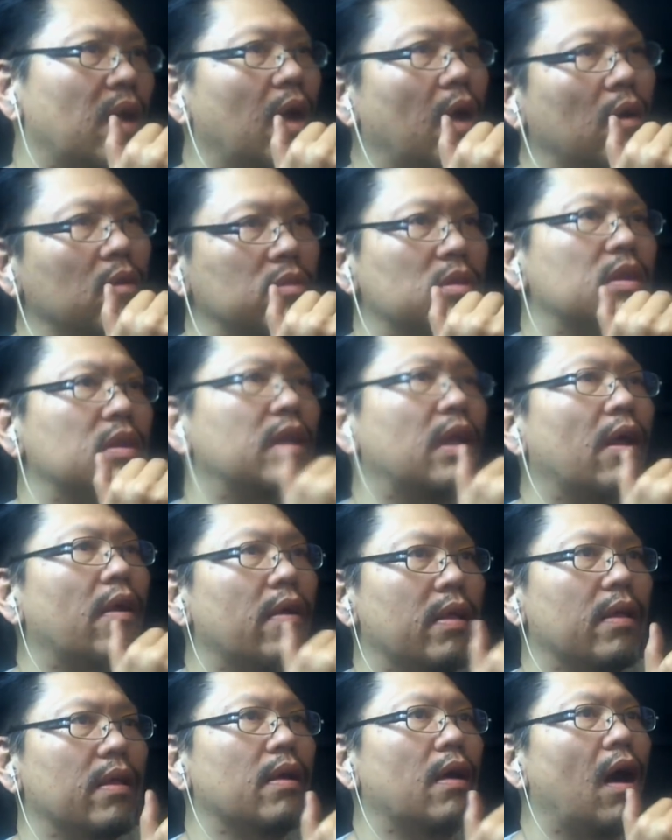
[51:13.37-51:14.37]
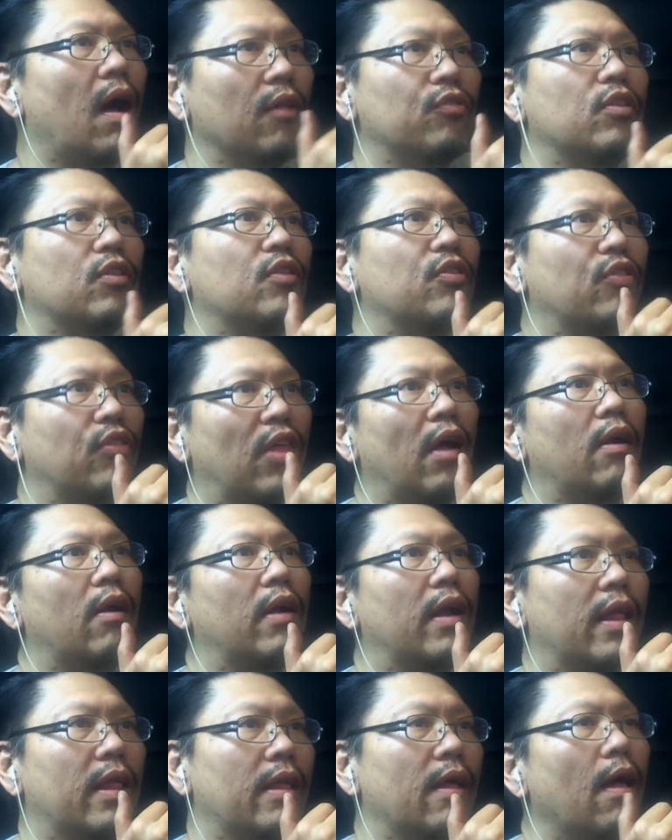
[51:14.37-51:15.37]

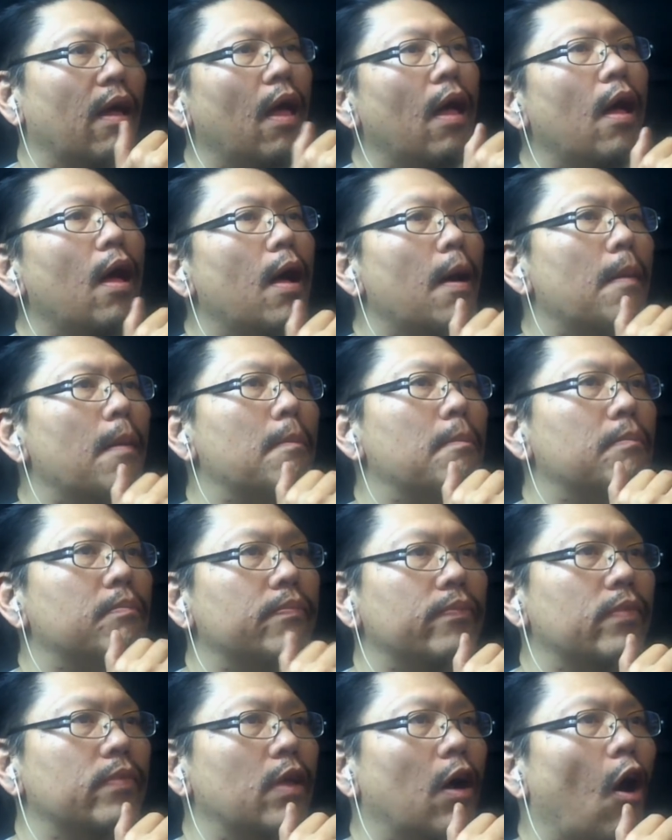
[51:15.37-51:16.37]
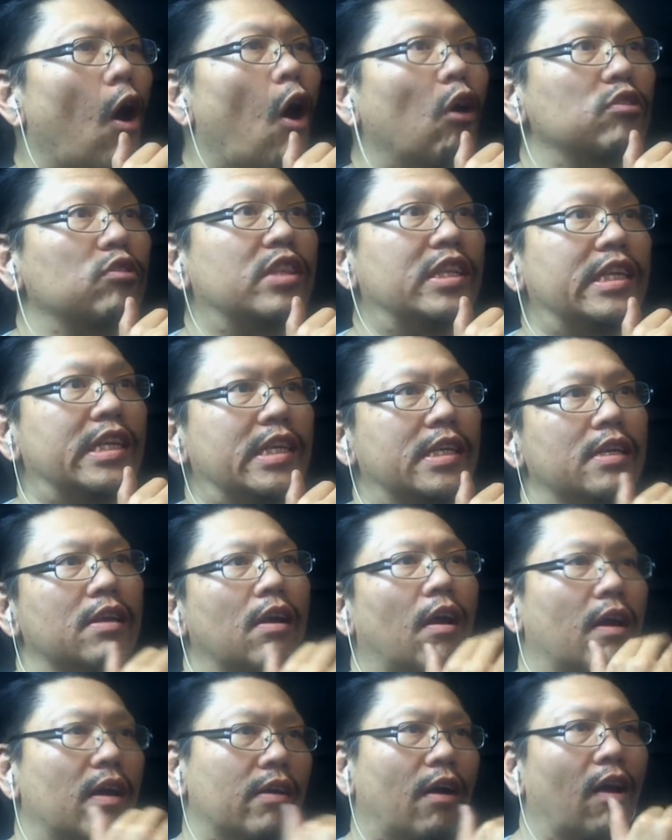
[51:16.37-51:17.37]
Althanaria Alti
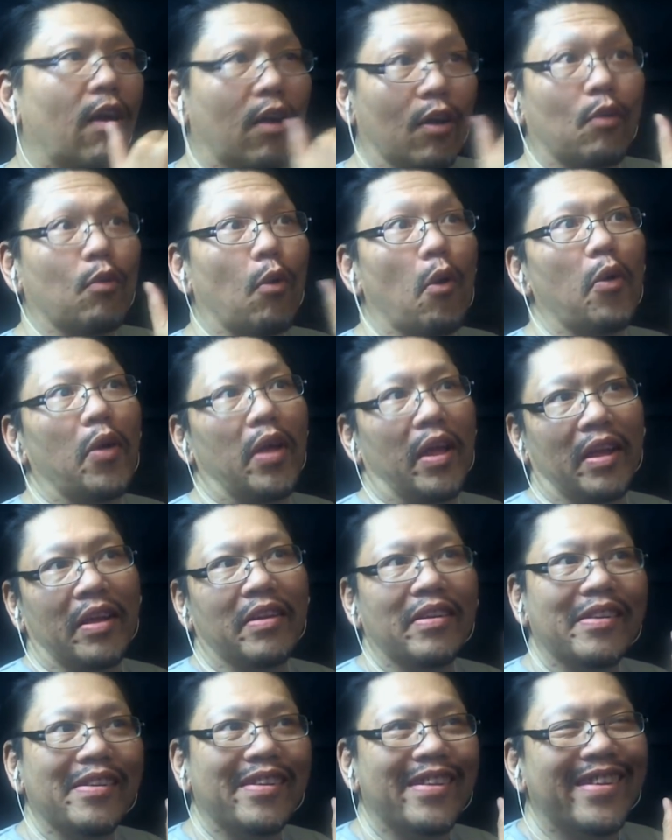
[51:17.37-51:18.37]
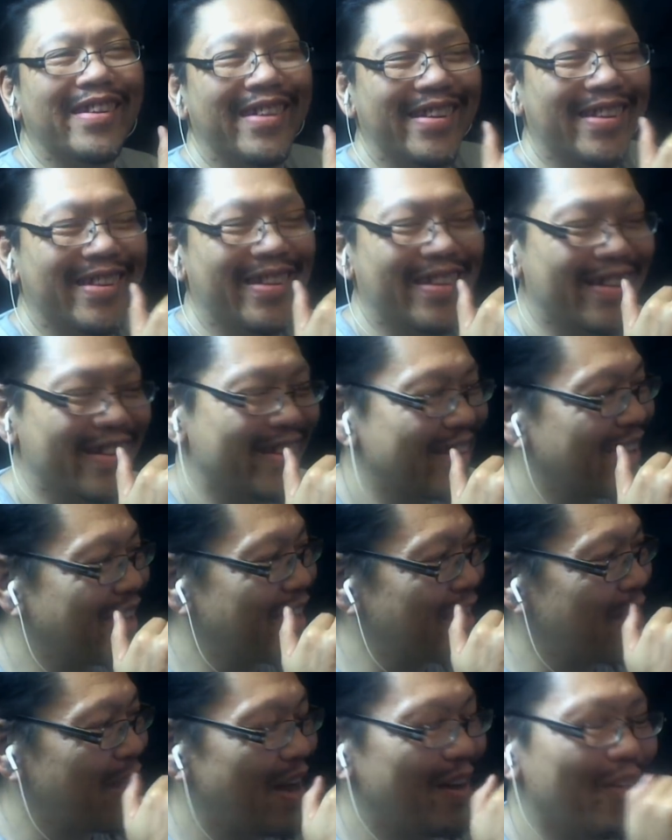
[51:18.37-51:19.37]
are growing
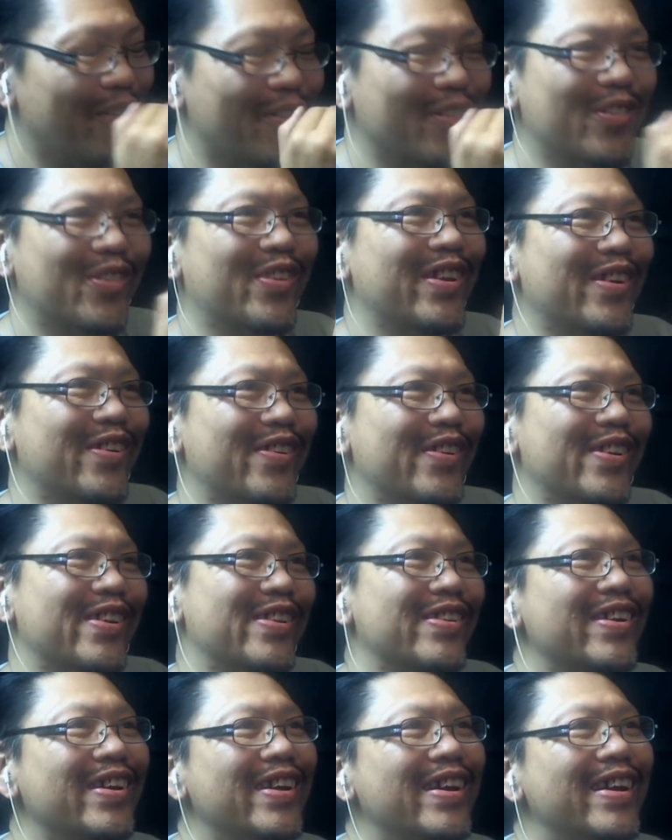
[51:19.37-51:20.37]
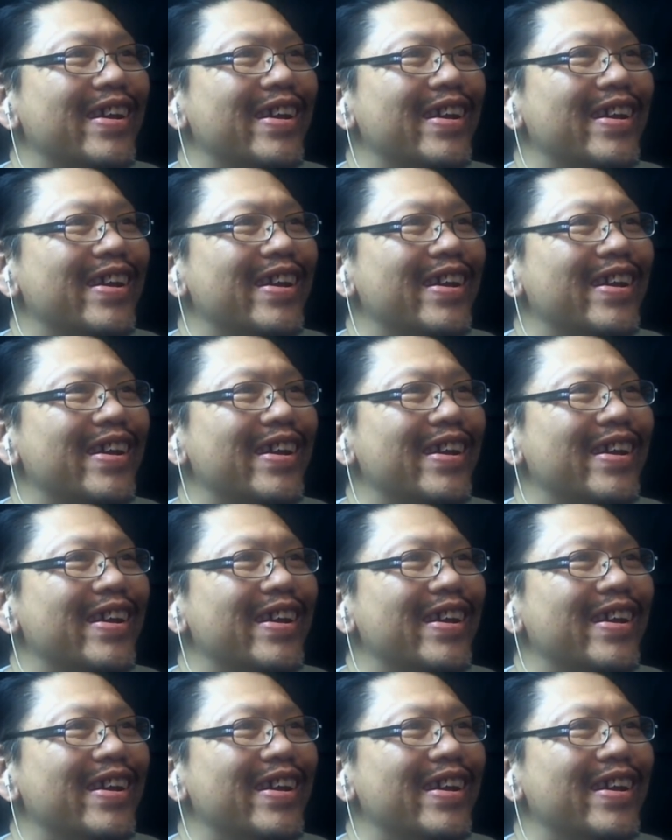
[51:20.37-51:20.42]
in that whole series.